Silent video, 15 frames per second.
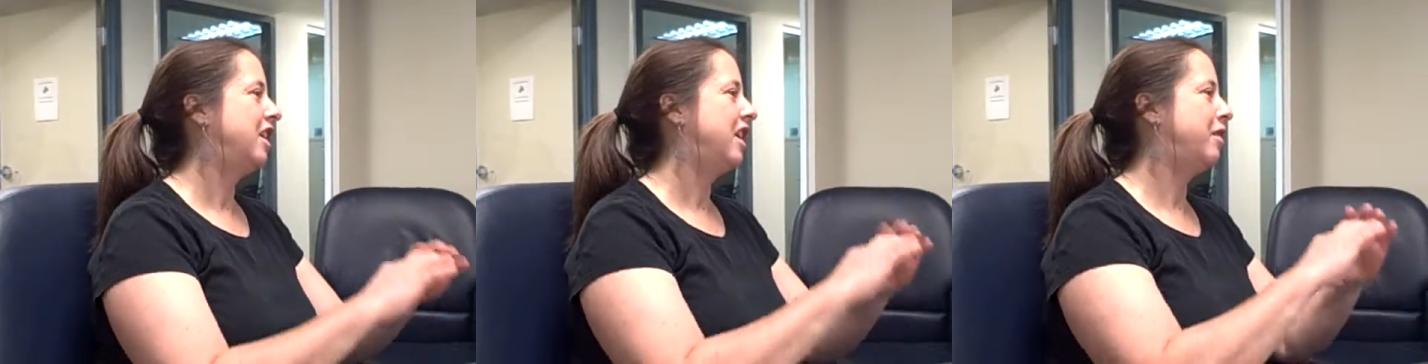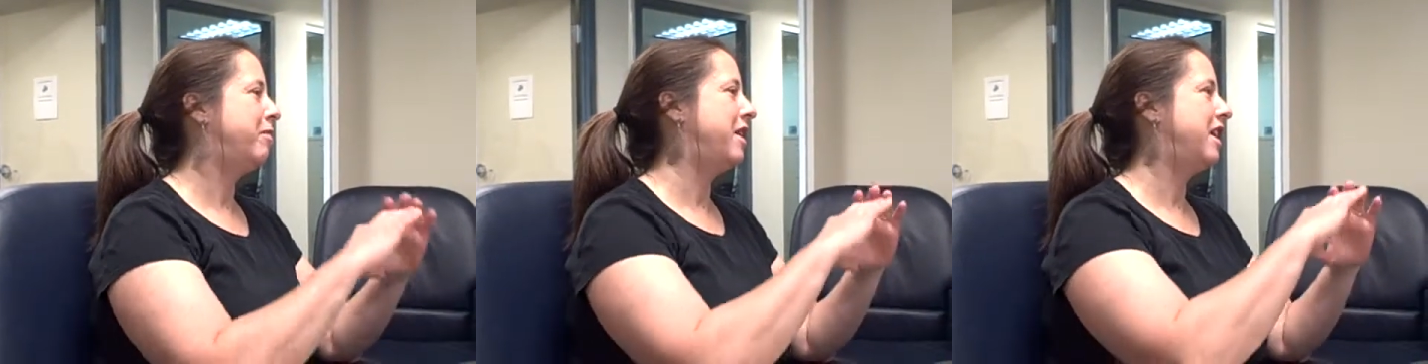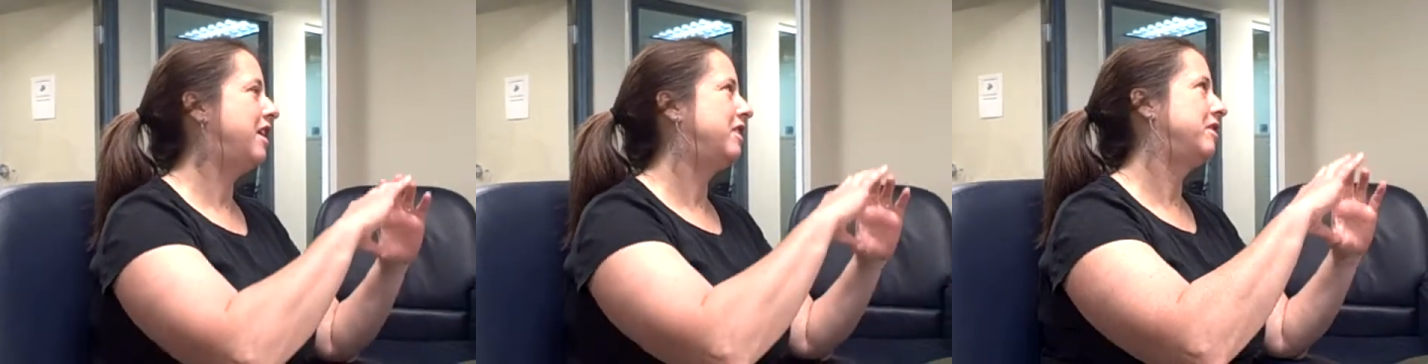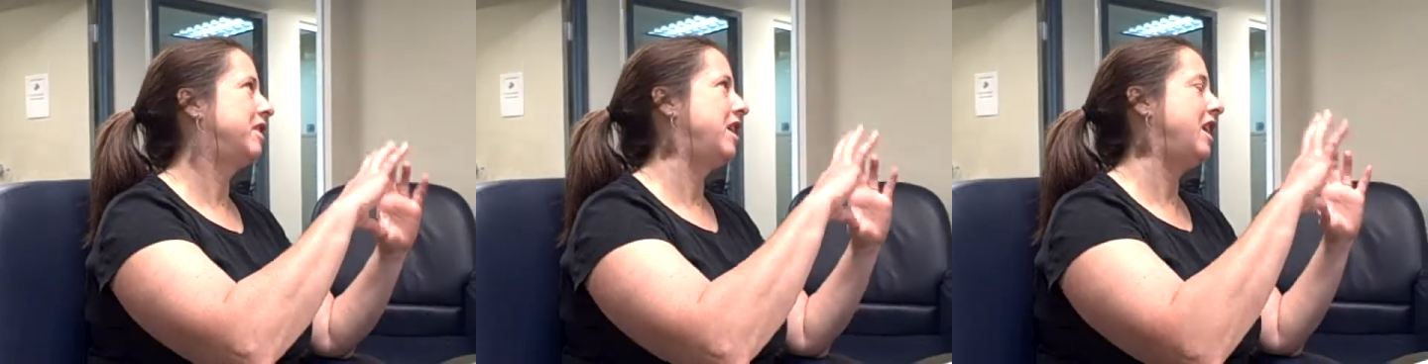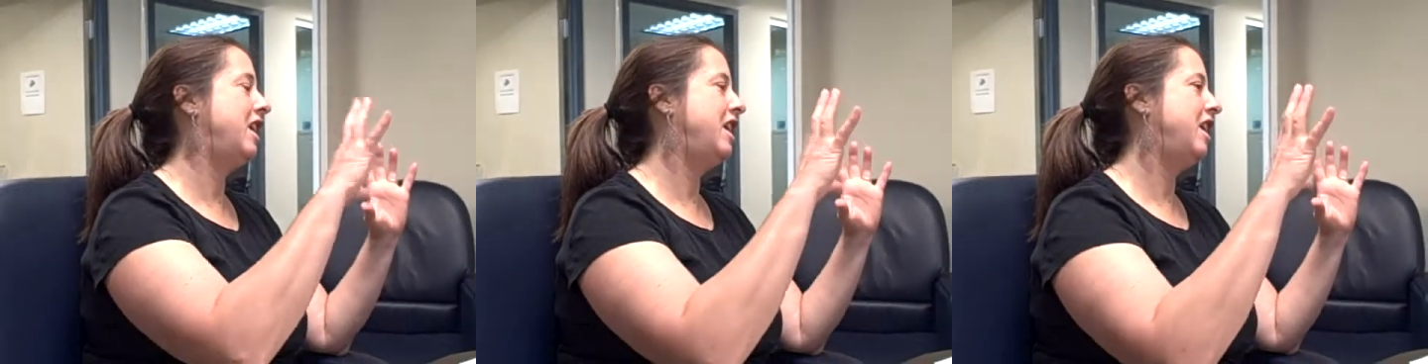about
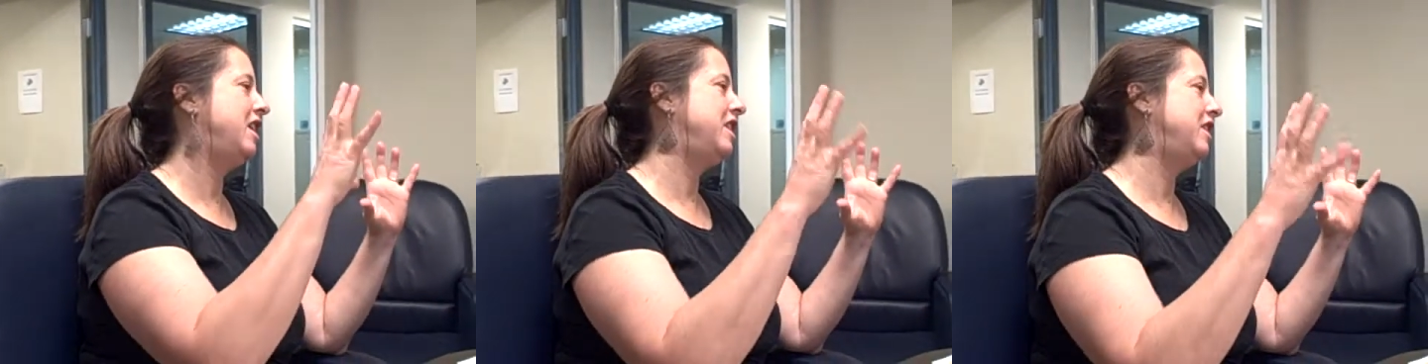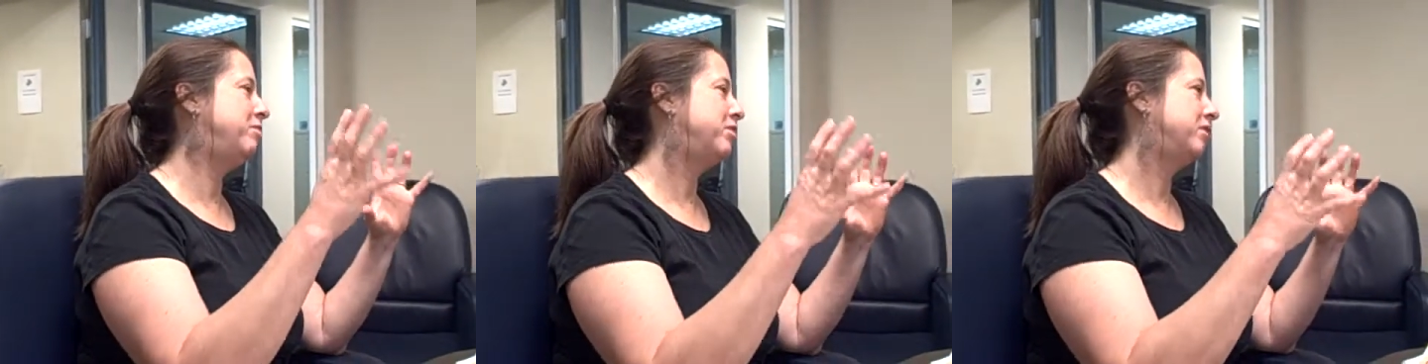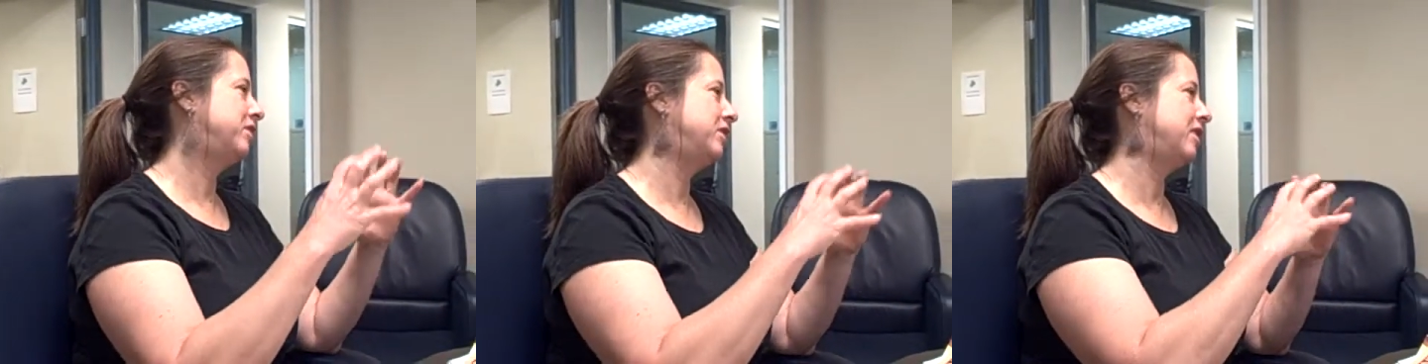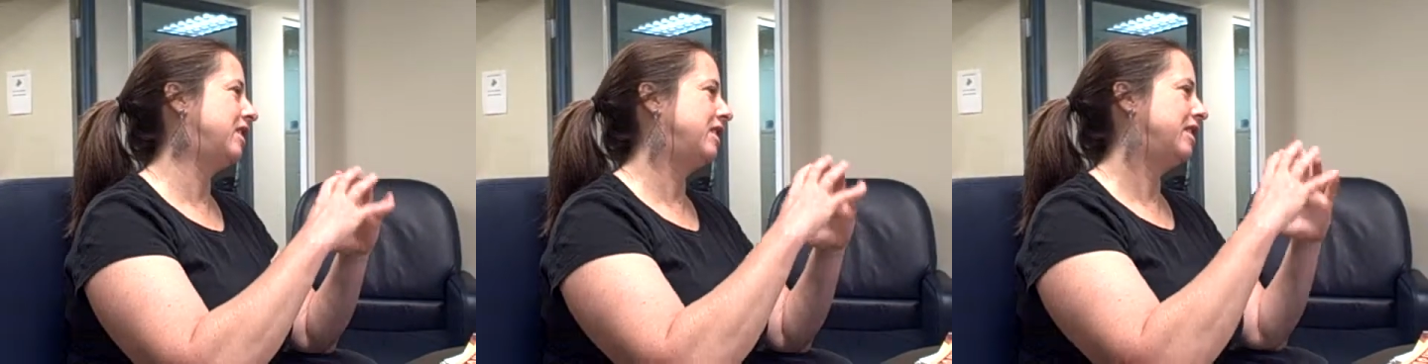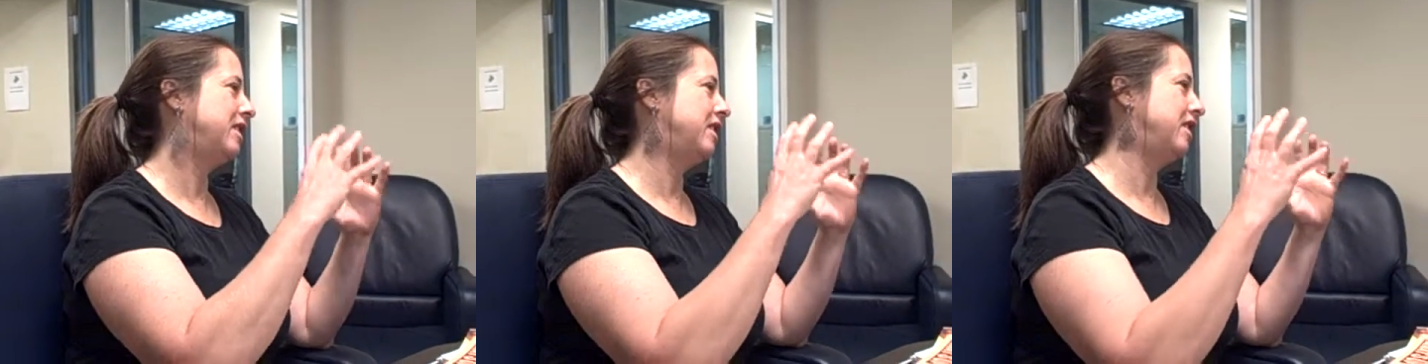
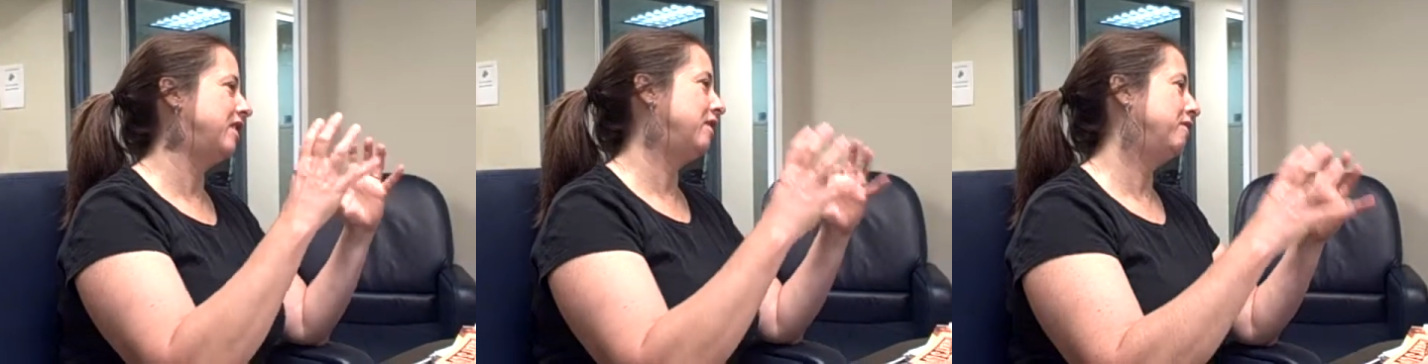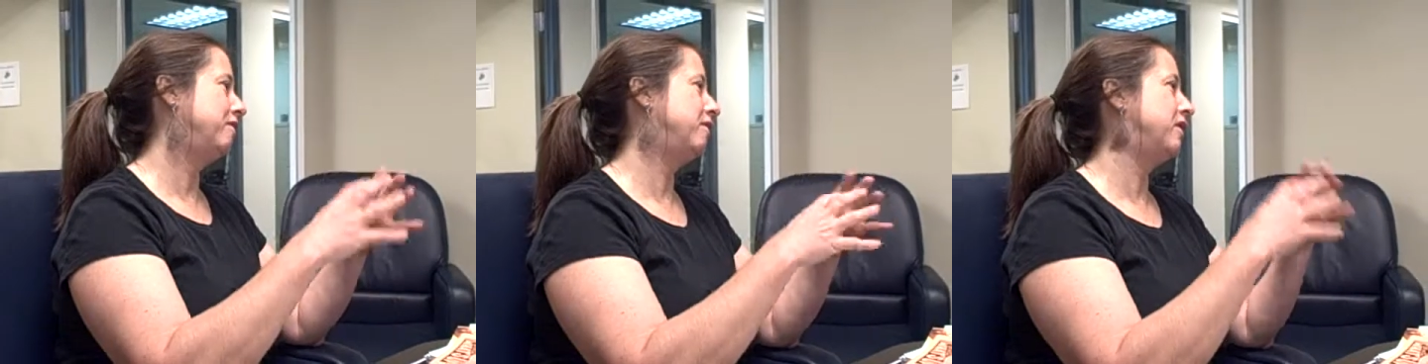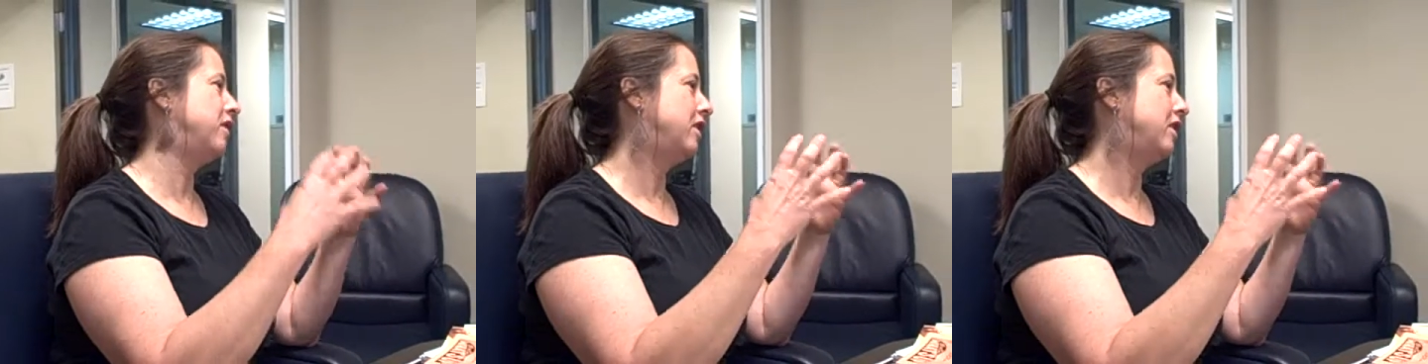80% of,